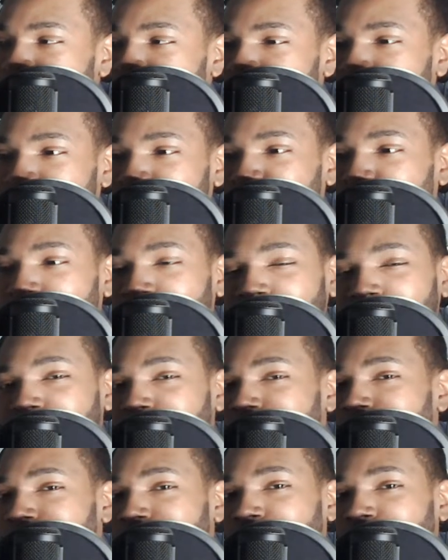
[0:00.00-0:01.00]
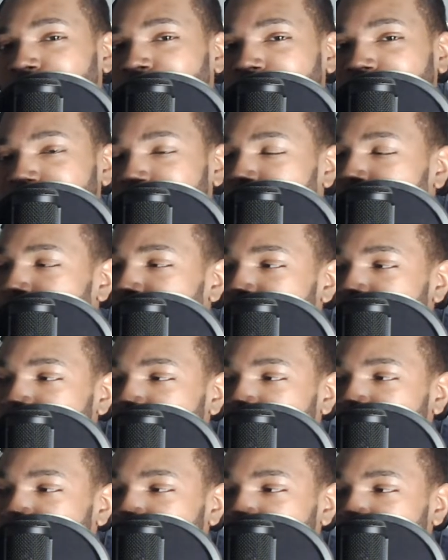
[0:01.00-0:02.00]
I just wait for him to give a press conference
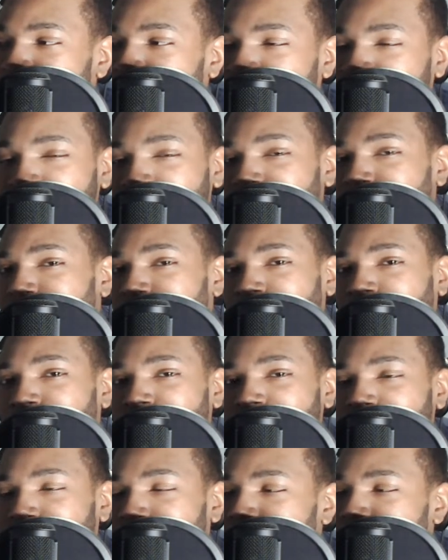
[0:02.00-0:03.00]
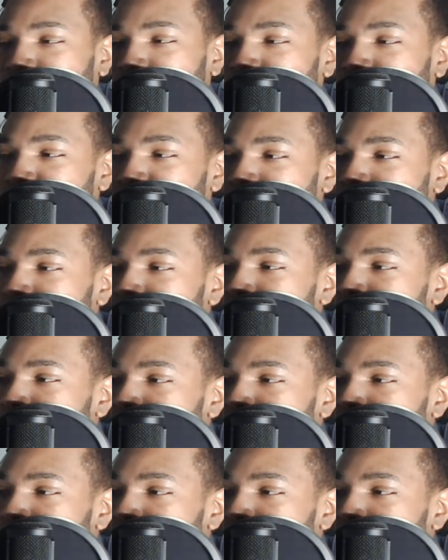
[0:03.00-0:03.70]
because, I just look at everything in the whole scheme of